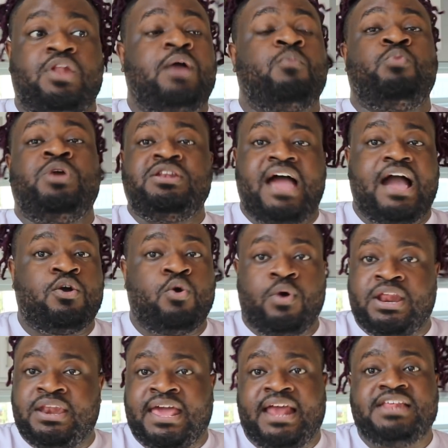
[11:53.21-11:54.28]
like, we not
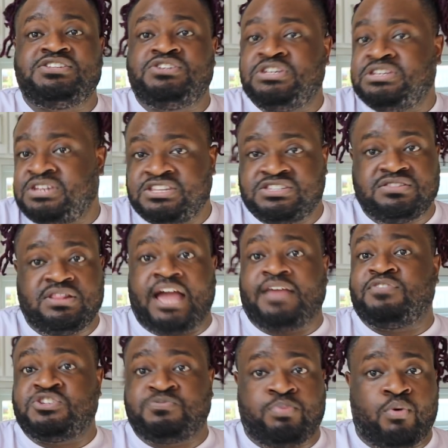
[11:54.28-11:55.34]
going to Nellies
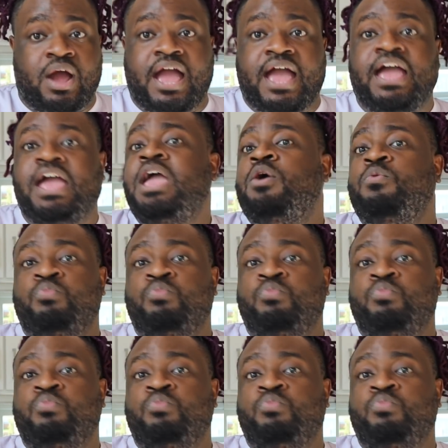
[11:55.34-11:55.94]
like this pride.